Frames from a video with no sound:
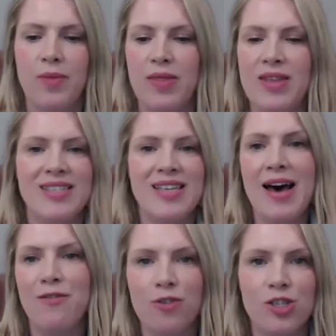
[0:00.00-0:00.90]

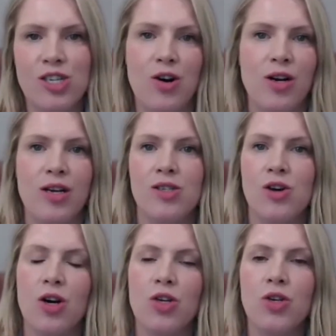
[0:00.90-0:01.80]
adversaries
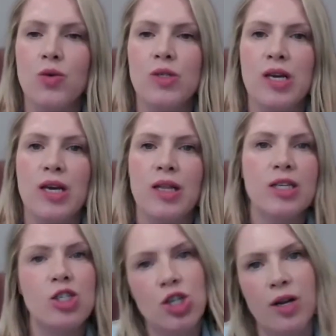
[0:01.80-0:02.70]
are using
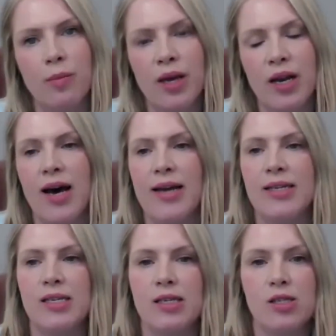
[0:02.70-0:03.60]
legitimate
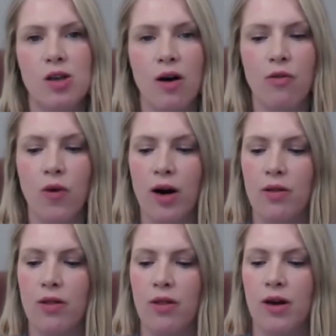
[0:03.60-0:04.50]
IT
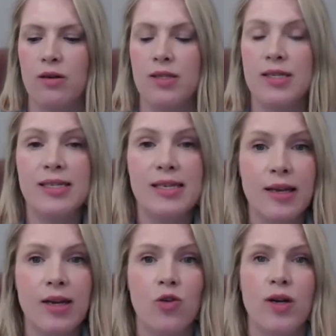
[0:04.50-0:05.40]
software. They're
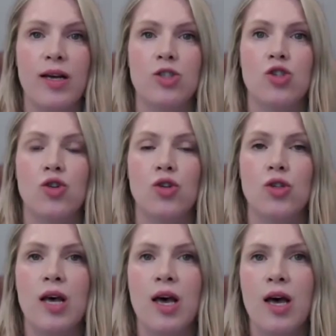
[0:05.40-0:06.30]
stealing
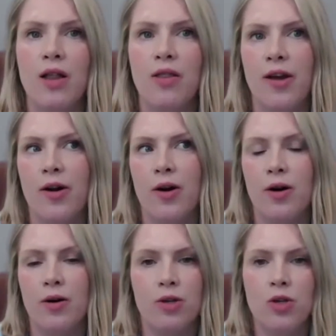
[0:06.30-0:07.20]
credentials,
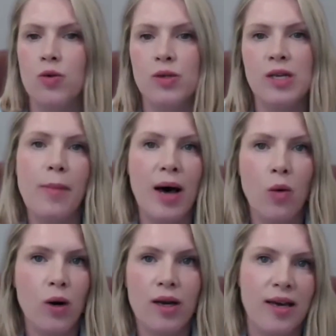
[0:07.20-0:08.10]
they're using
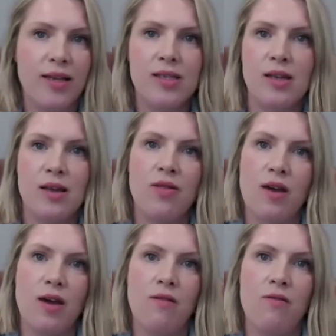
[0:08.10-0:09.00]
malware kits that
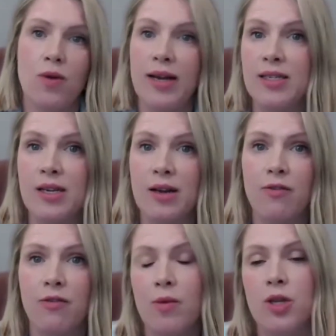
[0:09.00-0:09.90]
they've rented
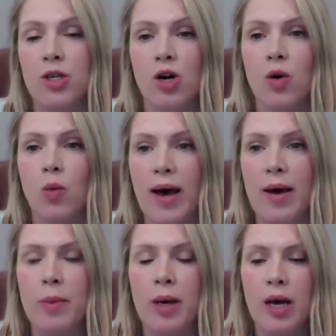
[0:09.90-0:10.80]
from the dark
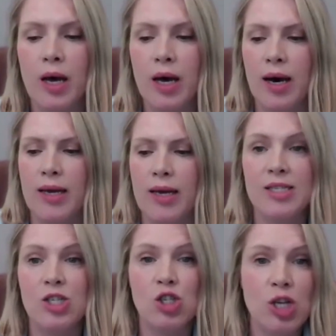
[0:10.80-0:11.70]
web.
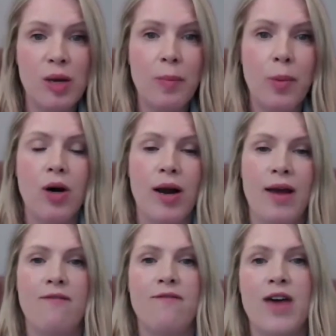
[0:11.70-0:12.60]
It's cheaper
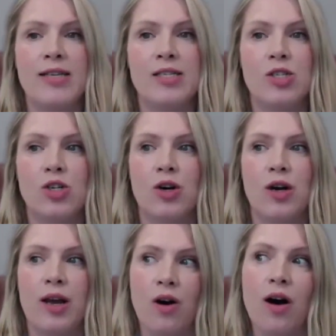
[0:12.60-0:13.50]
and
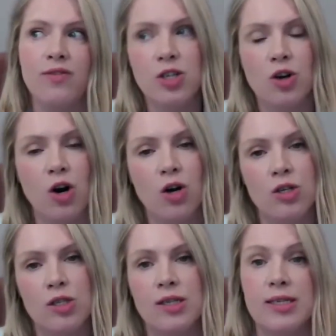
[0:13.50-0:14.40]
faster and often harder
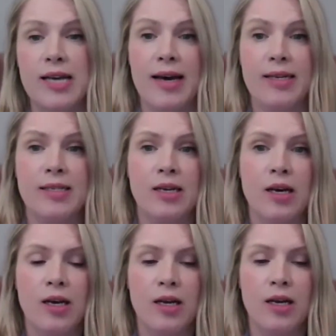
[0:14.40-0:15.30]
to detect.
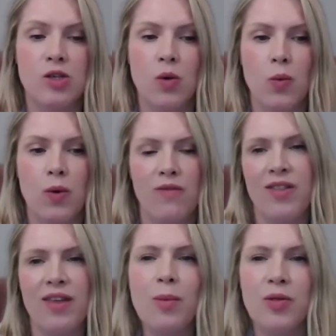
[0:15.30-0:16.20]
And so if you
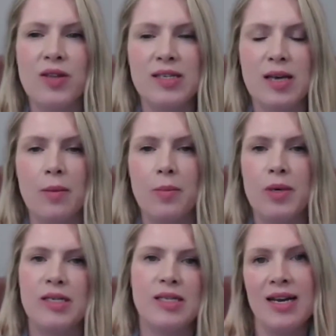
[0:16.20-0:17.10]
think about these
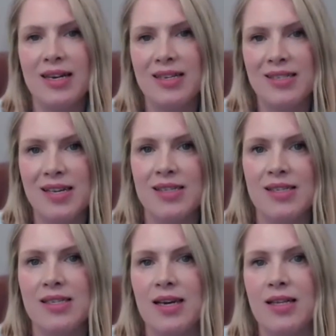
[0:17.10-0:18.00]
companies that
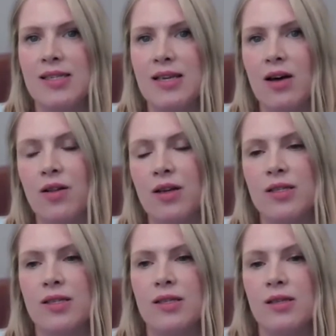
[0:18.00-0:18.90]
exist and sell
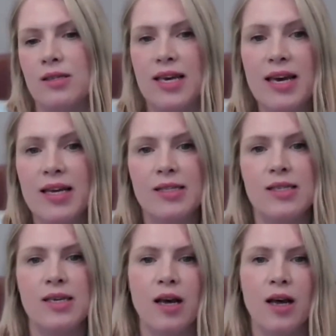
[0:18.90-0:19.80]
these
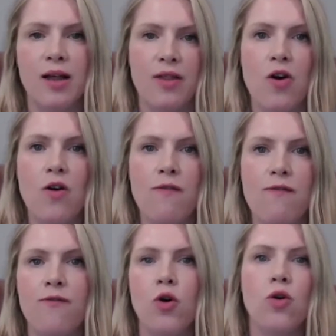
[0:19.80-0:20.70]
kits, they are
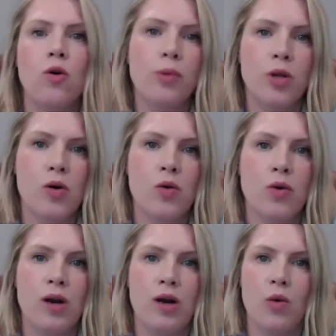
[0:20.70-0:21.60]

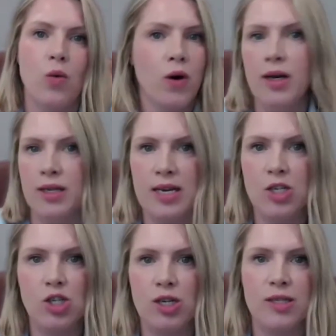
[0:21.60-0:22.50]
full-blown
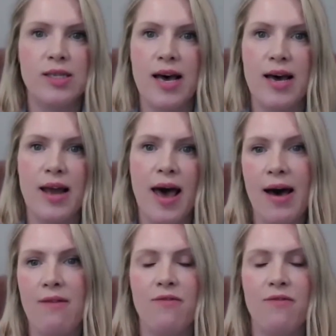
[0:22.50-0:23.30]
organizations that have